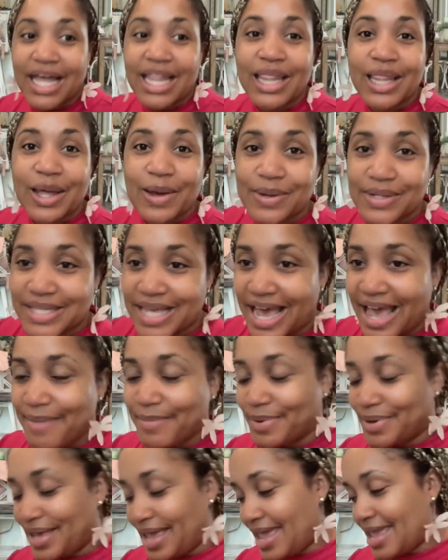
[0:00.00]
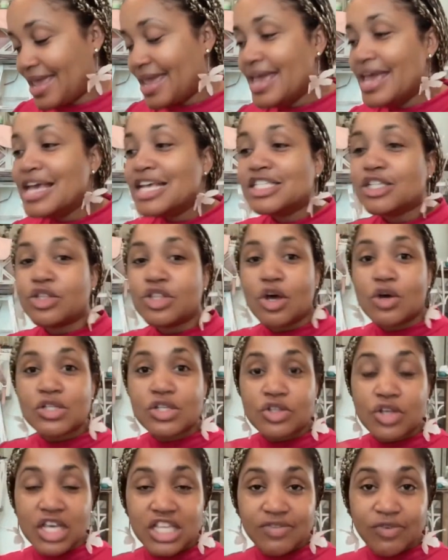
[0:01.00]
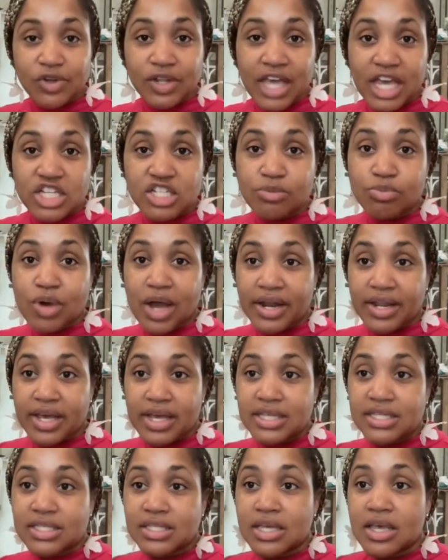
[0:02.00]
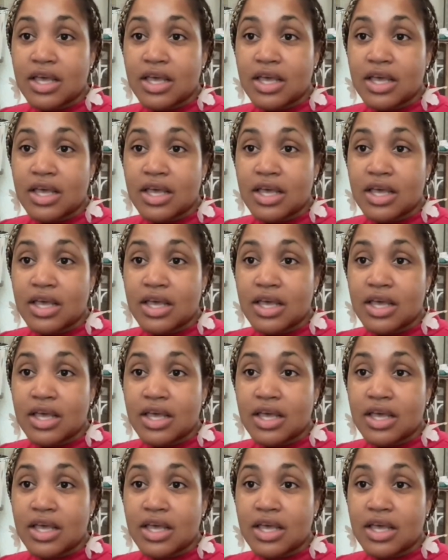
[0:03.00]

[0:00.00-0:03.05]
Okay. So those are the exfoliation products